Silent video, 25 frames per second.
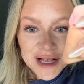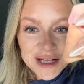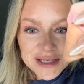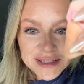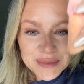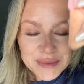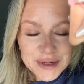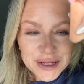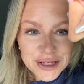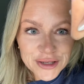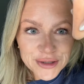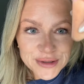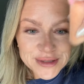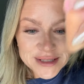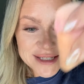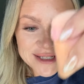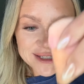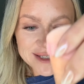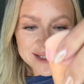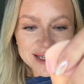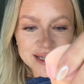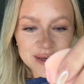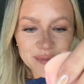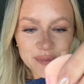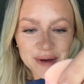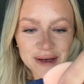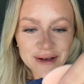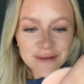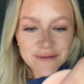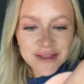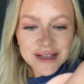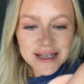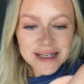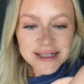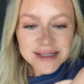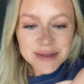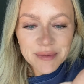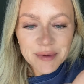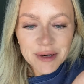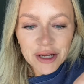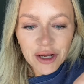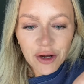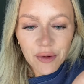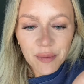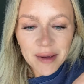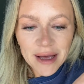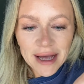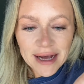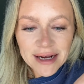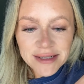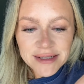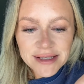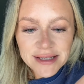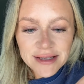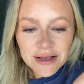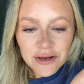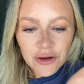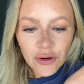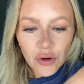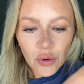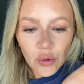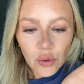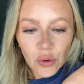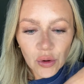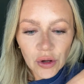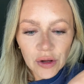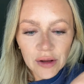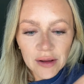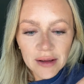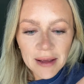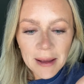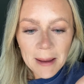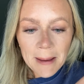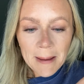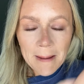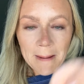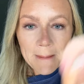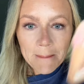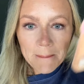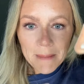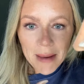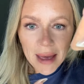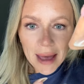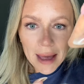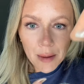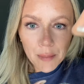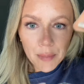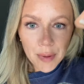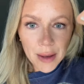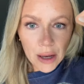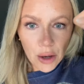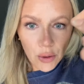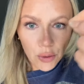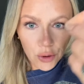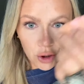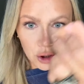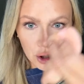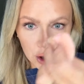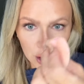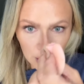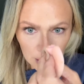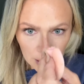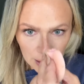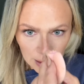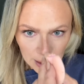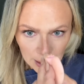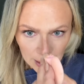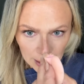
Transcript: So I'm gonna use the tip of this. I'm gonna go back to the Cool Matte Powder,